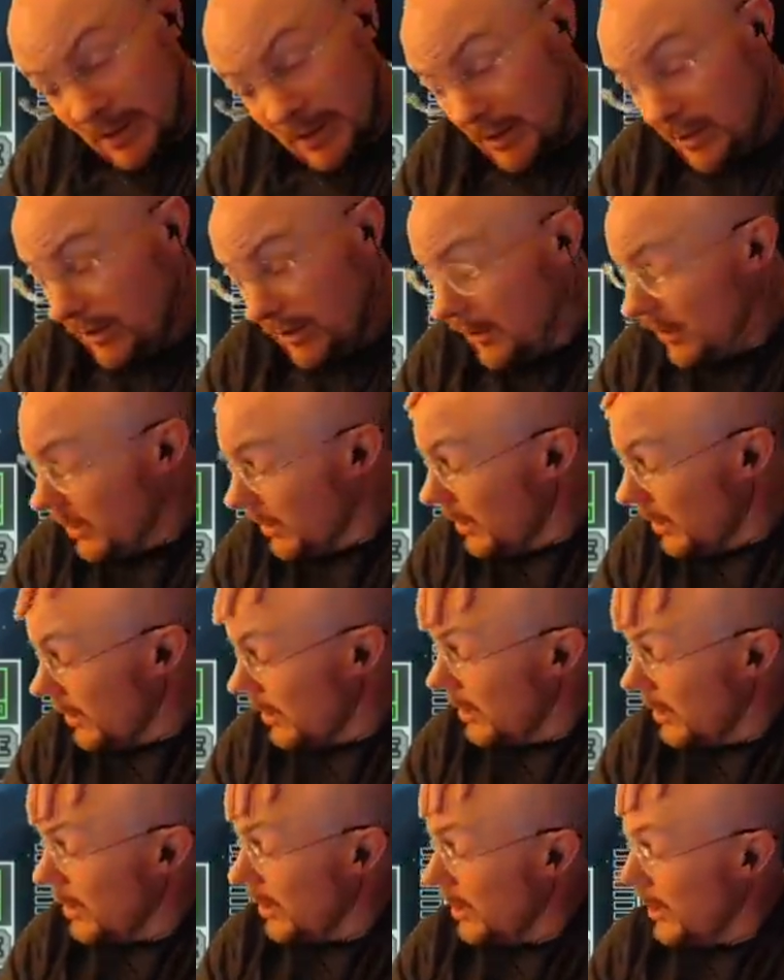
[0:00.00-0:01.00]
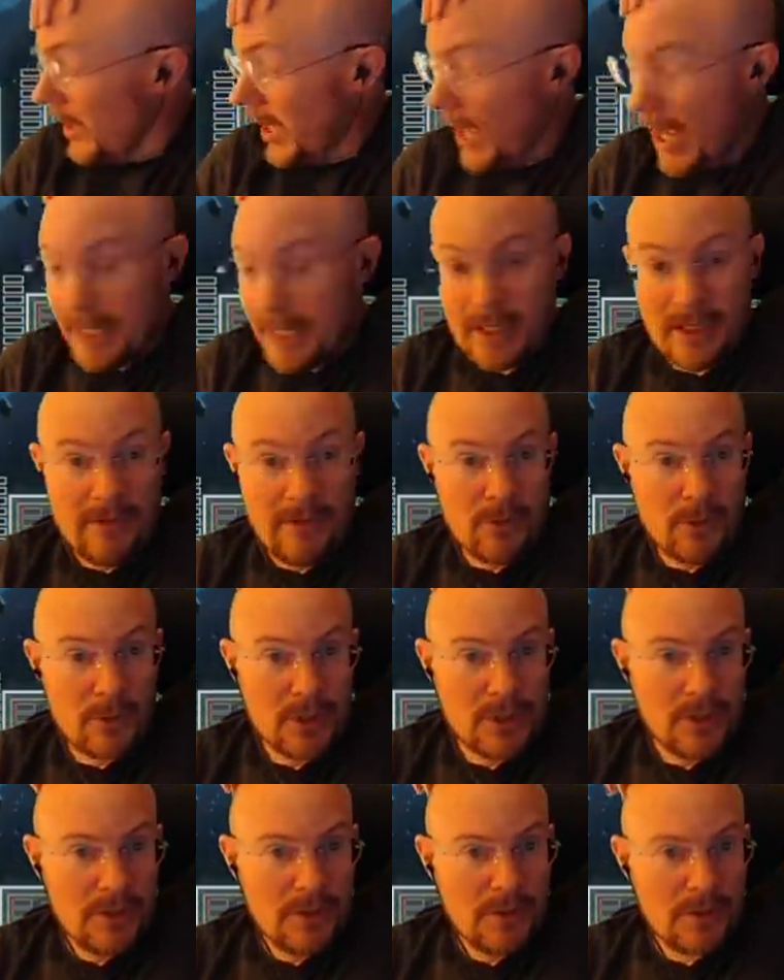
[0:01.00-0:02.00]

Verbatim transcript: uh, hacking forcing the